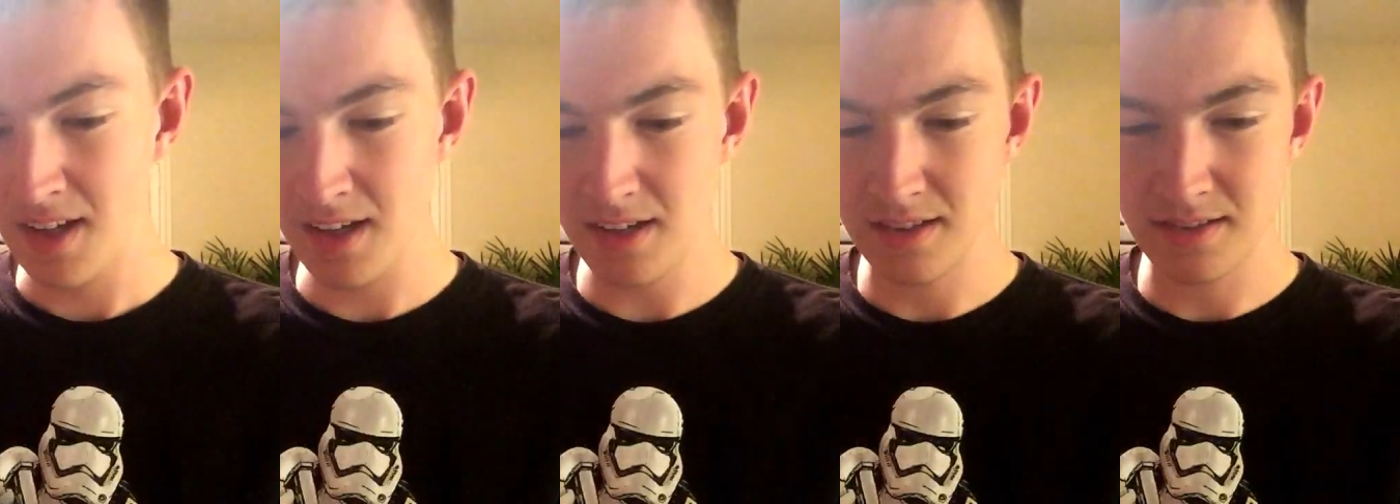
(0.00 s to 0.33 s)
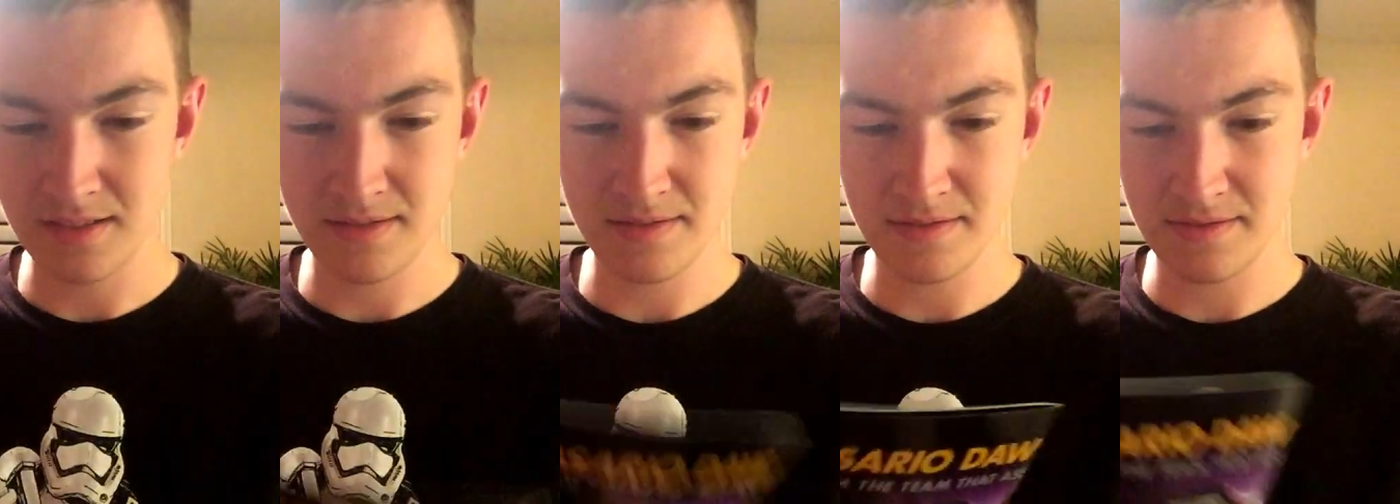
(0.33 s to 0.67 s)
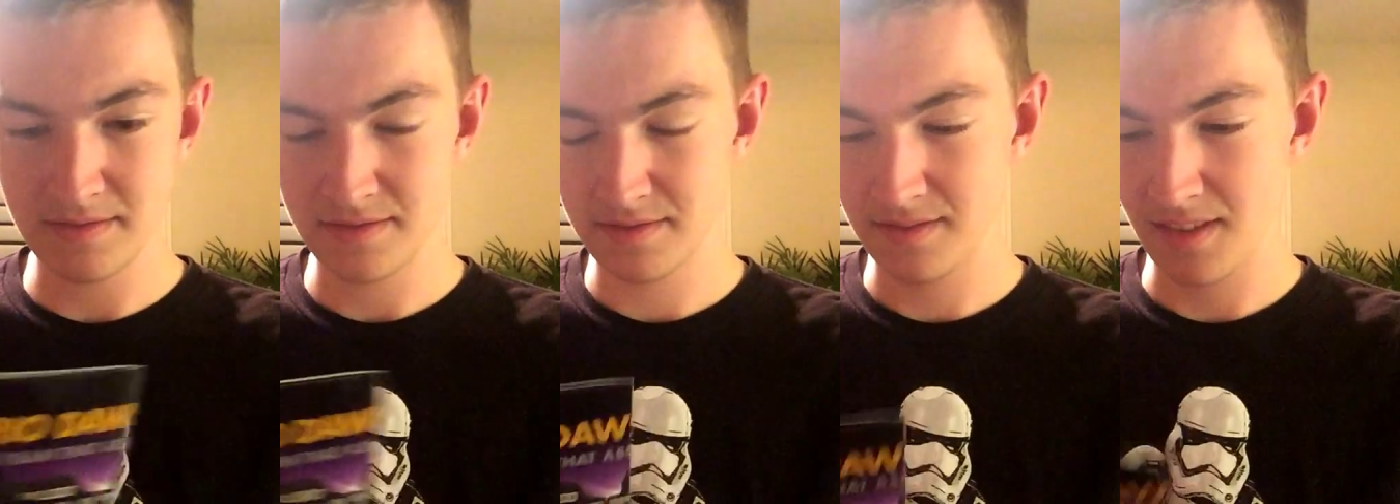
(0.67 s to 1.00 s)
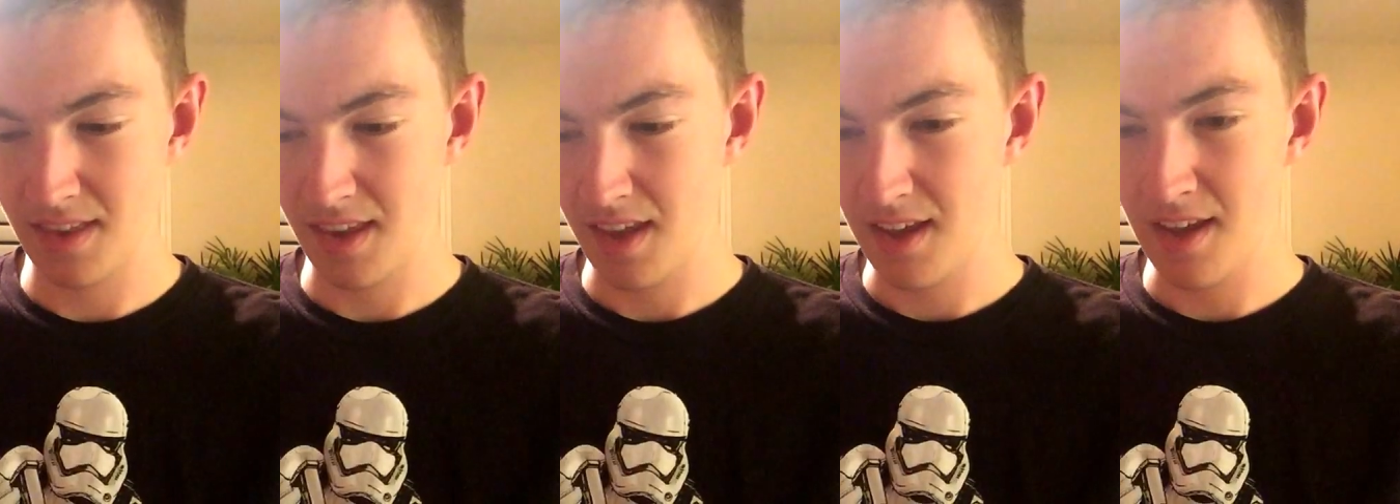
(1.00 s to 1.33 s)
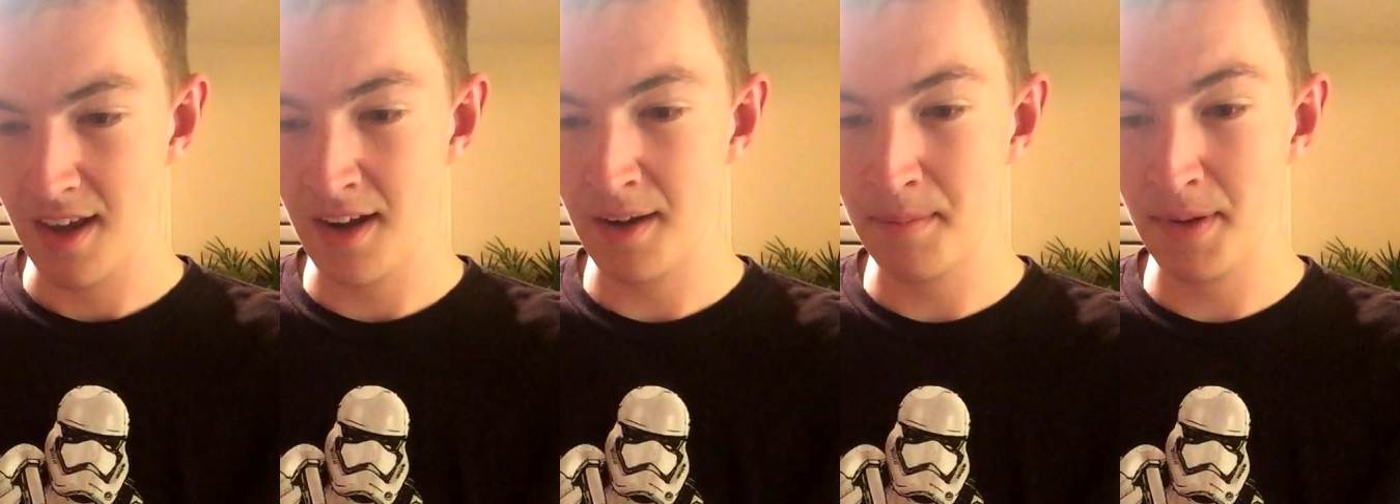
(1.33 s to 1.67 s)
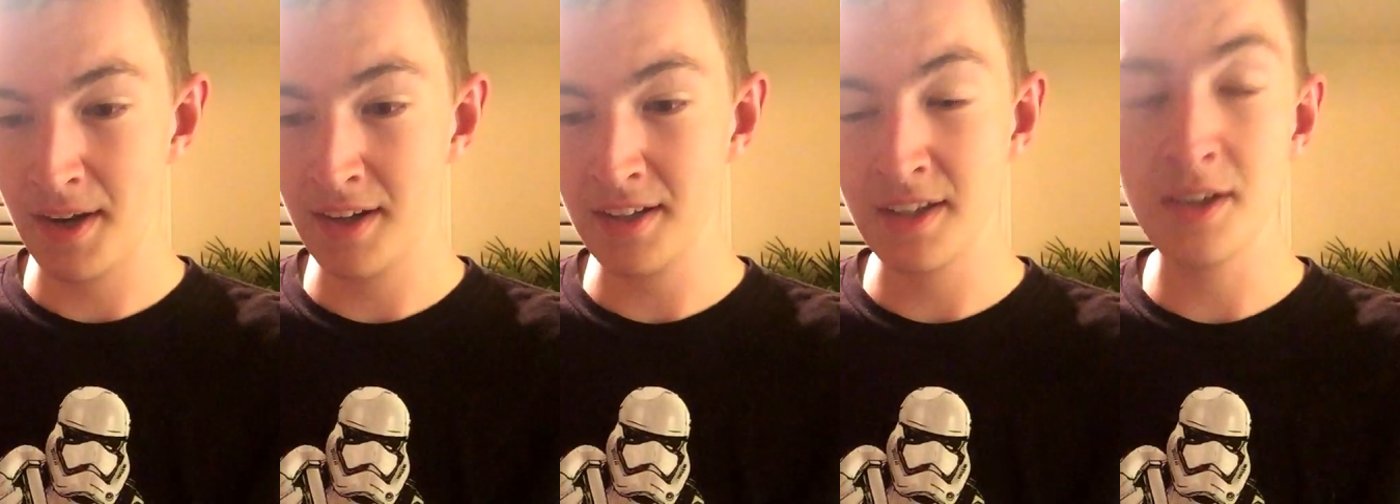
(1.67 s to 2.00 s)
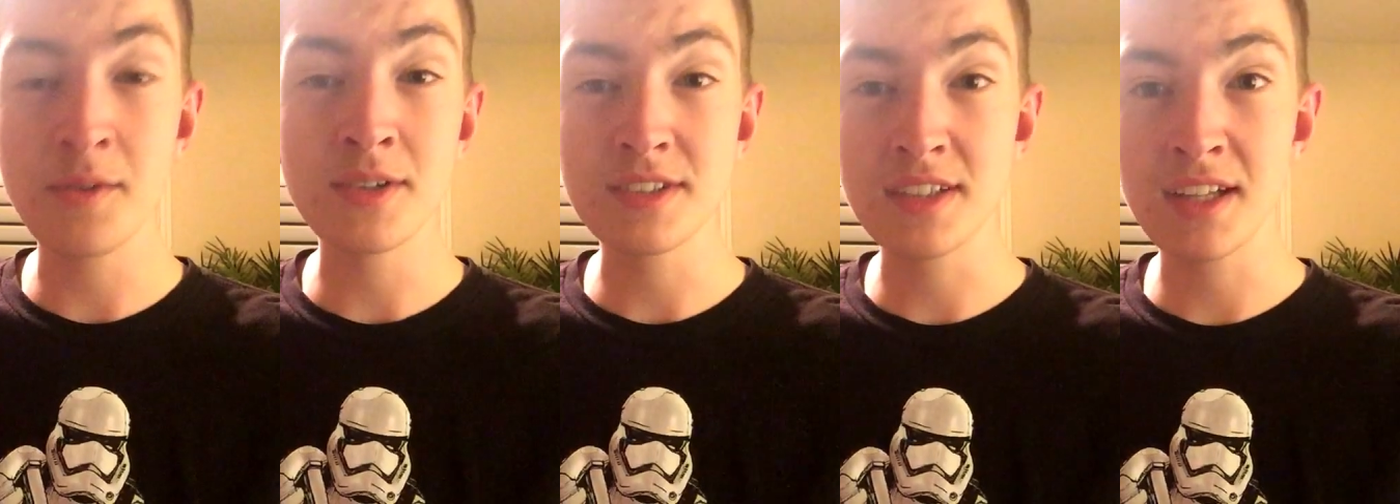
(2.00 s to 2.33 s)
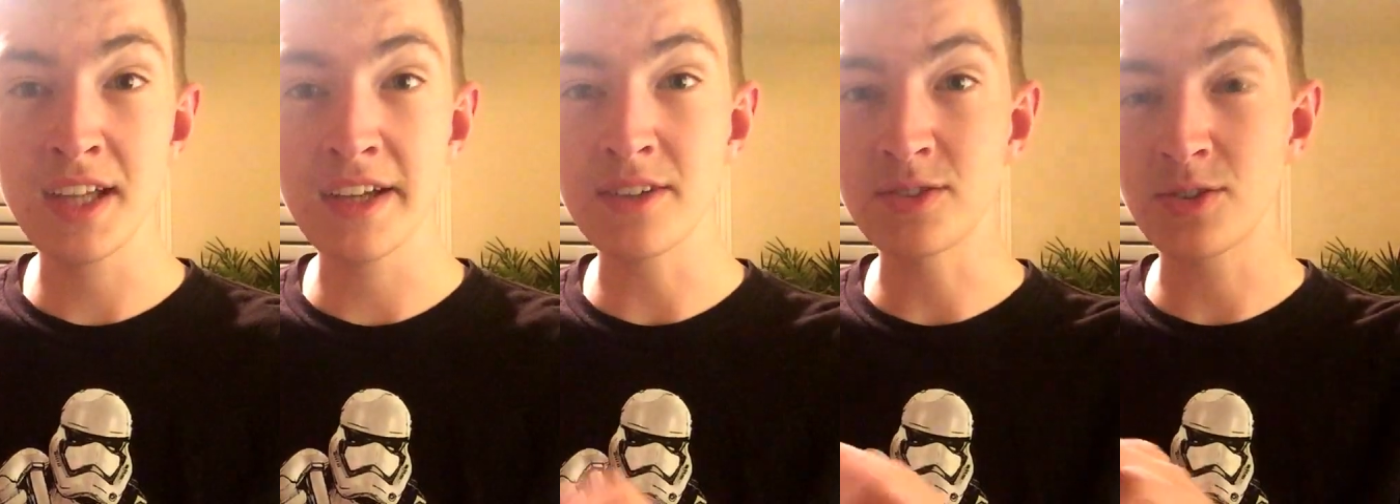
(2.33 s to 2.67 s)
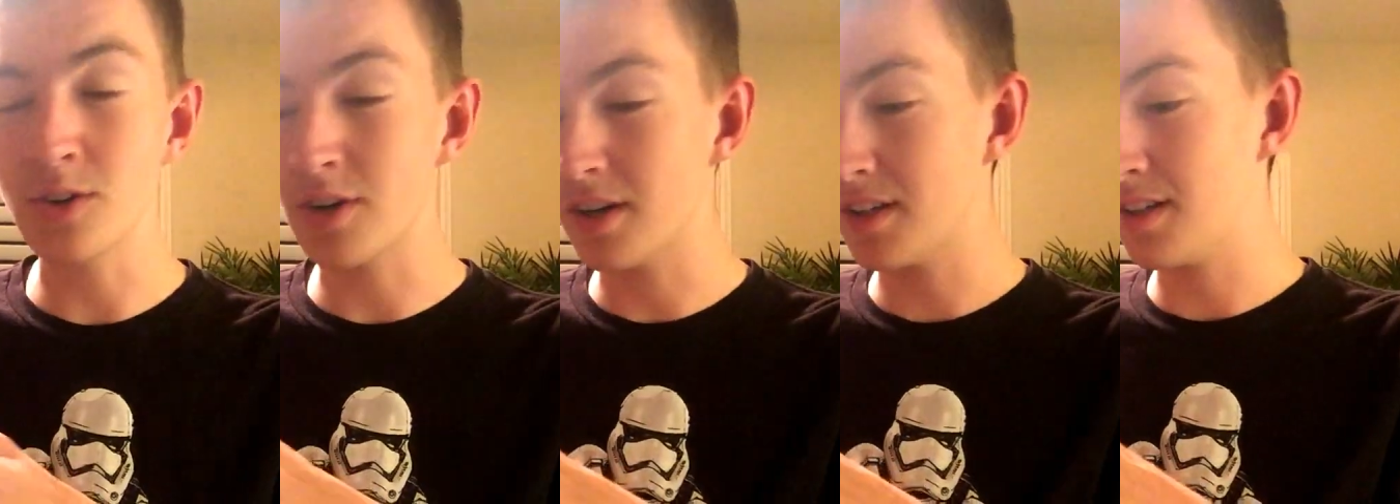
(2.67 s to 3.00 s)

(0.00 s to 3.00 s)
Oh, and apparently it went to the Lego store,